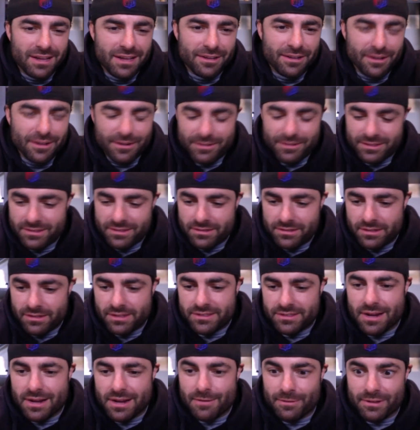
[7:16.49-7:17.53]
You know, it's,
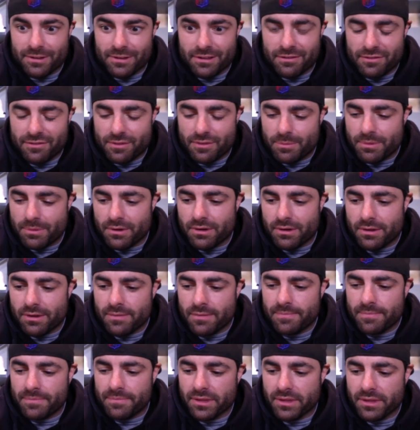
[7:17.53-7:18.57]
it's not really football.
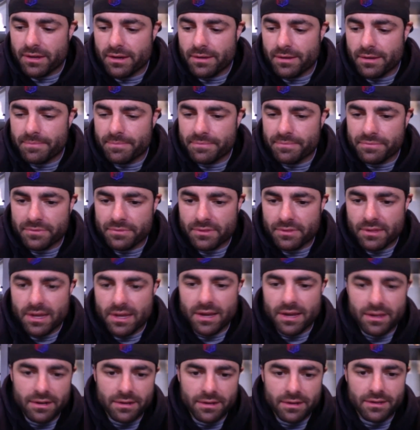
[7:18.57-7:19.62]
Um,
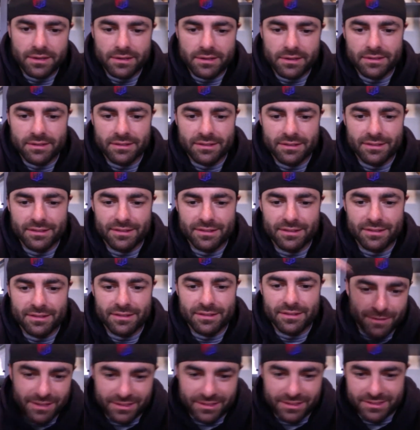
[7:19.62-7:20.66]
not in a,
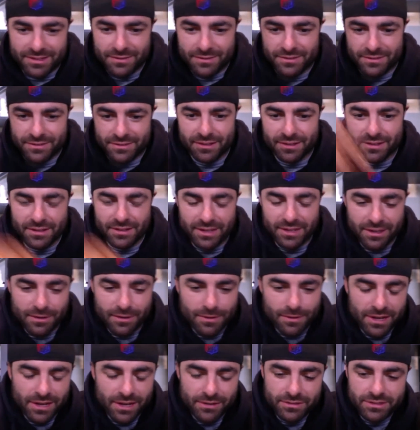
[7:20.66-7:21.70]
not relative to like
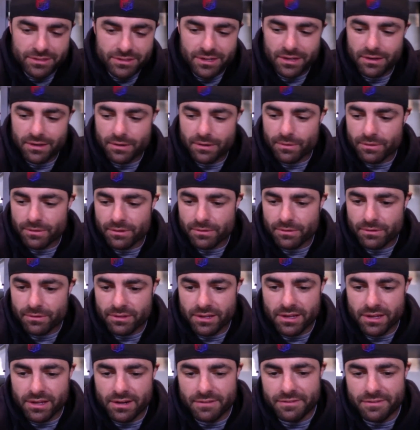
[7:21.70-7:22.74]
Ohio State or or
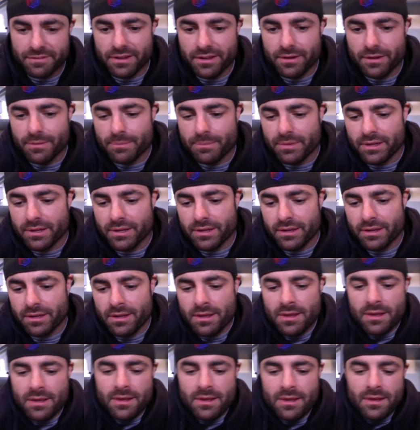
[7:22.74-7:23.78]
the NFL. But
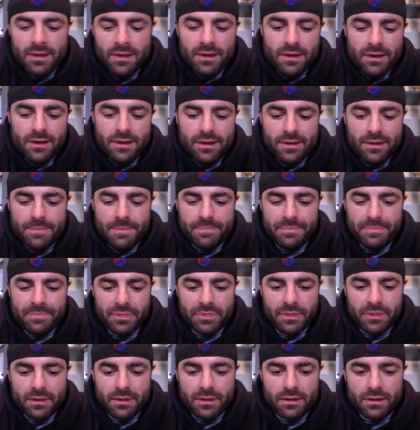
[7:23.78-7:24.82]
um,
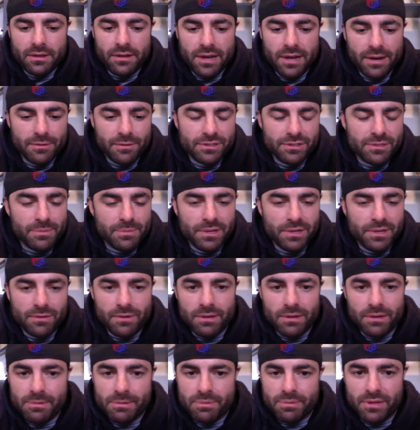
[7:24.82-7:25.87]
no, I was a big
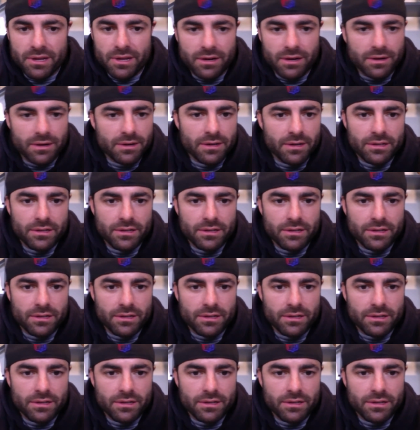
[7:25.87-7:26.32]
rugby player.